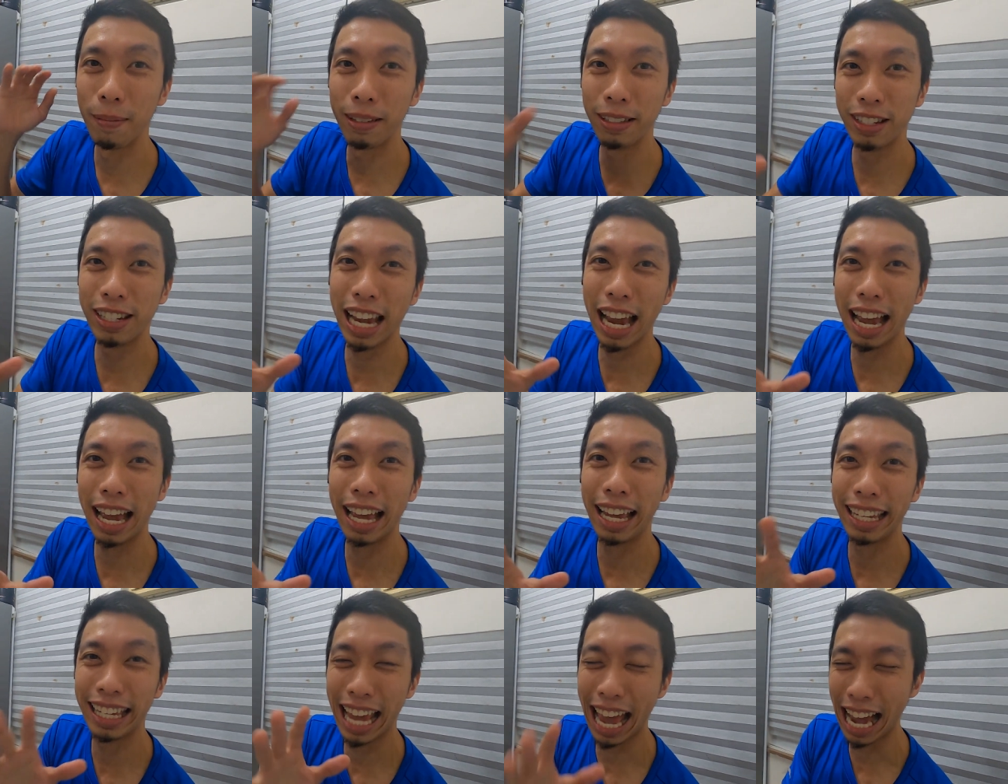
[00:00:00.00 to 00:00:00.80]
ja
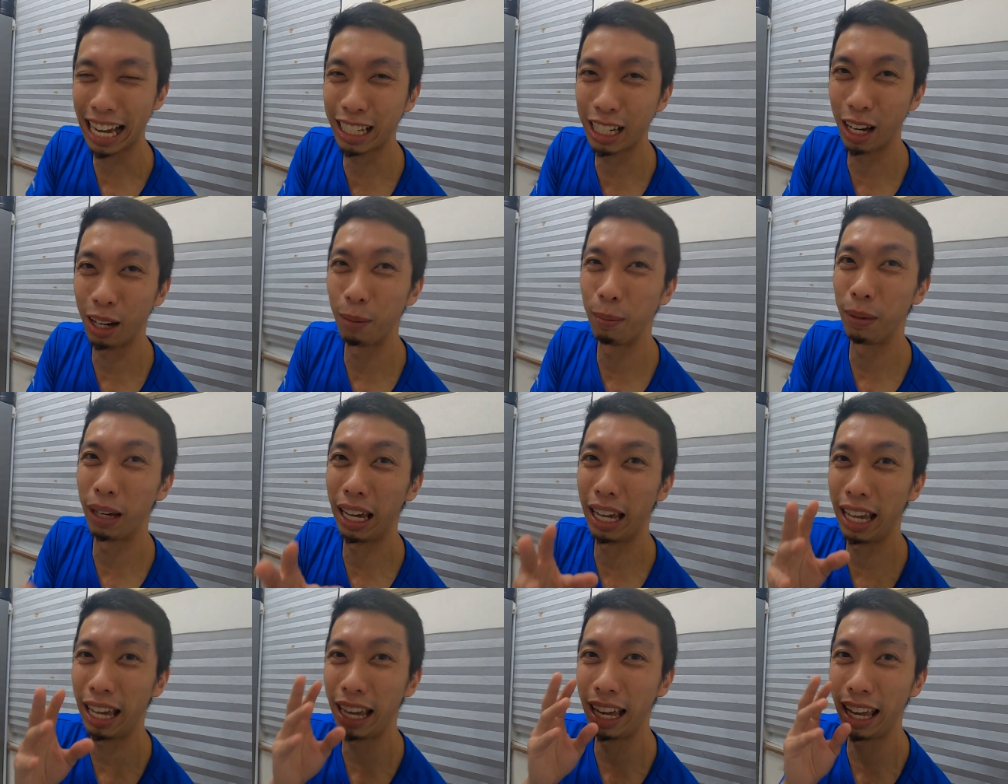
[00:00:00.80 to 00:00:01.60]
Jakob
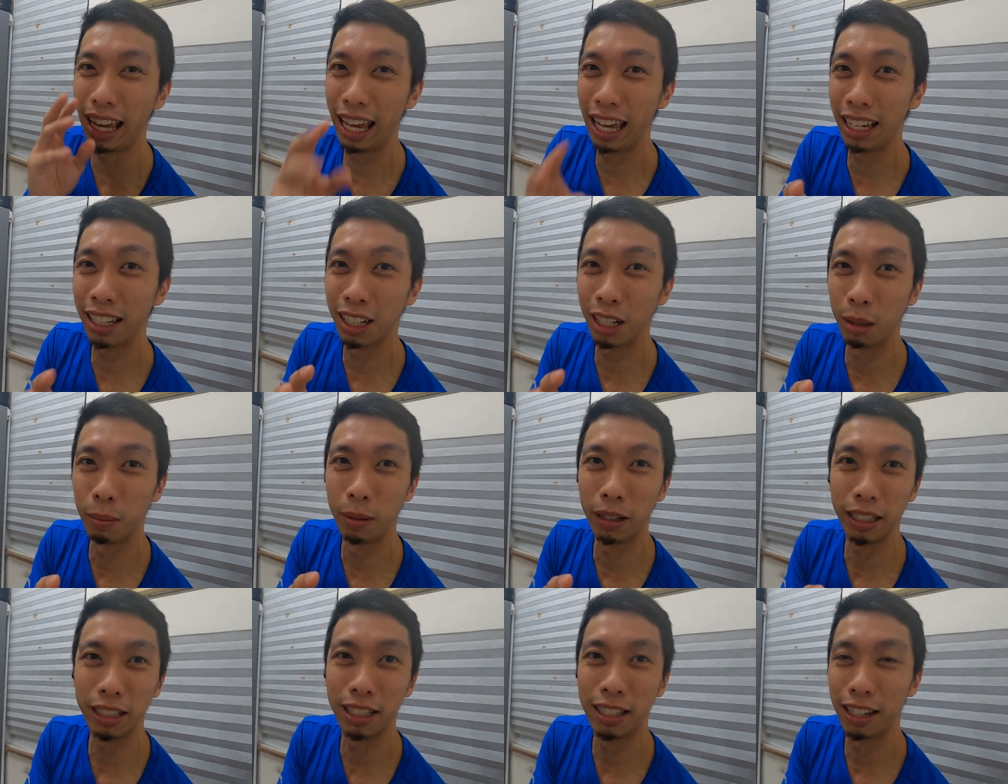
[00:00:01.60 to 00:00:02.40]

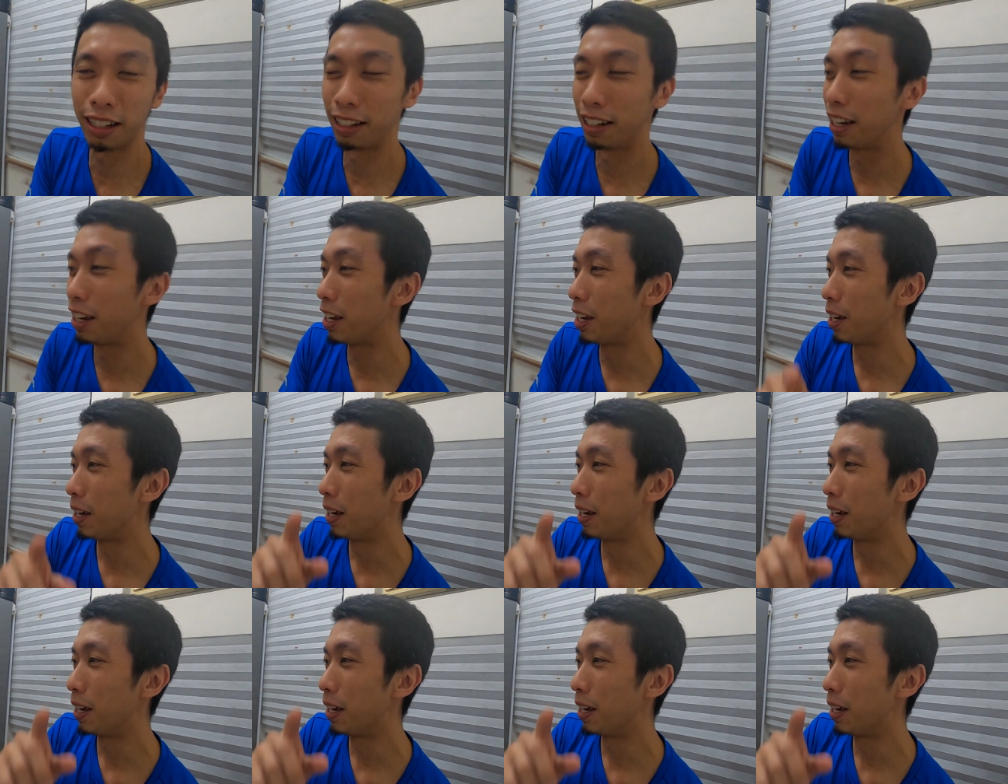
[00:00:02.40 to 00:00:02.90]
Ingebrigtsen